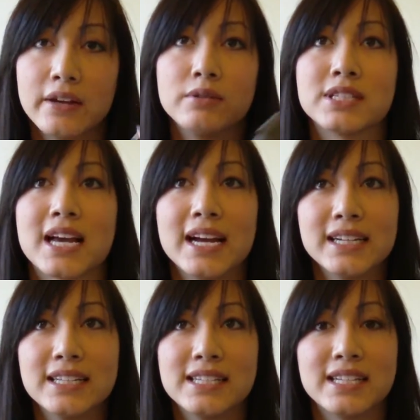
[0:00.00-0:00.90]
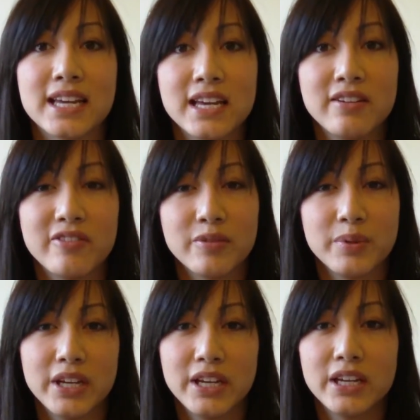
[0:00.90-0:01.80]
It was kind of sticky for
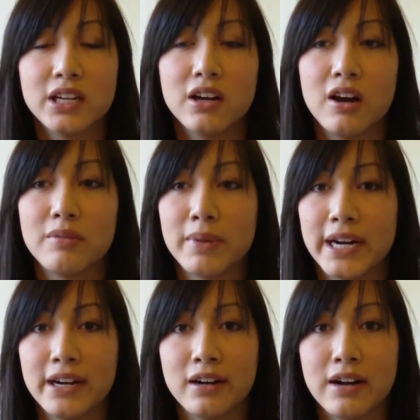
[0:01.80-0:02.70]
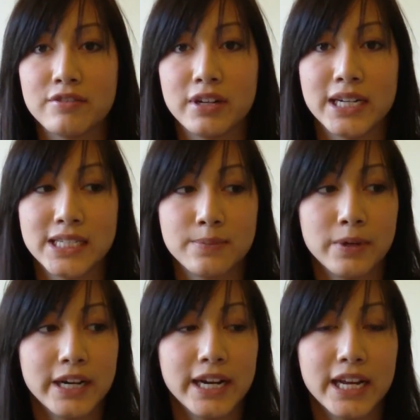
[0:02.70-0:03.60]
me on my hair after I
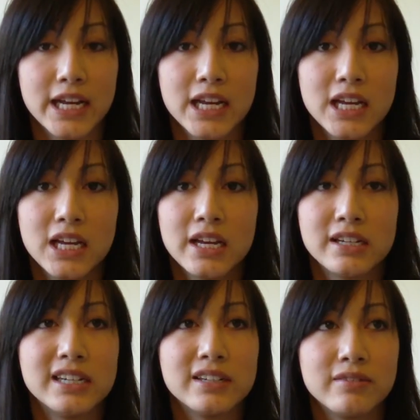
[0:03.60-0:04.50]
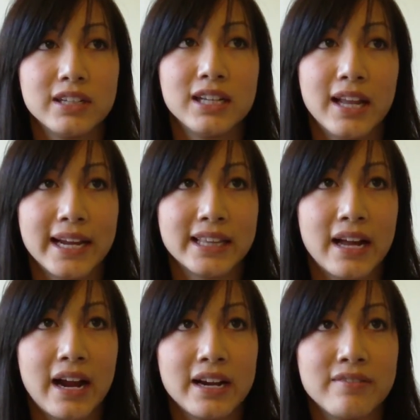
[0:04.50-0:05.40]
sprayed it. I didn't really like
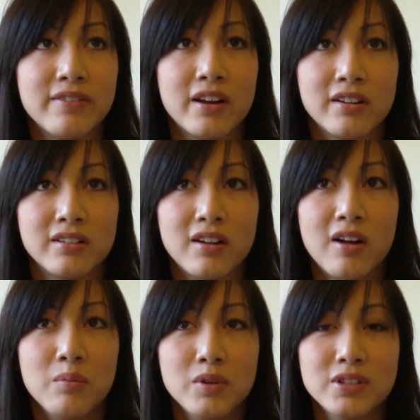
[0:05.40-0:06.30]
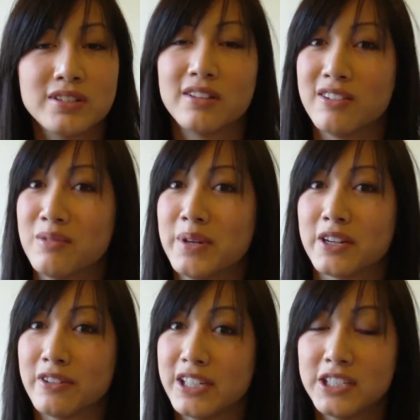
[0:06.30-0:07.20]
that. It felt almost a little bit
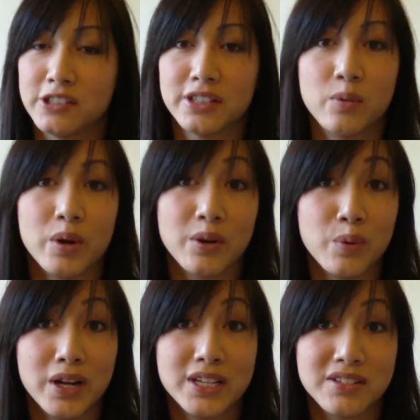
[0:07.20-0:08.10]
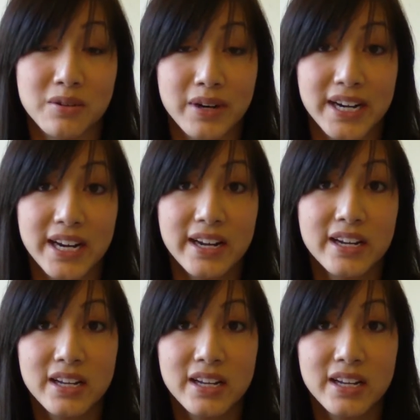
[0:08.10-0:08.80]
greasier than what it was already.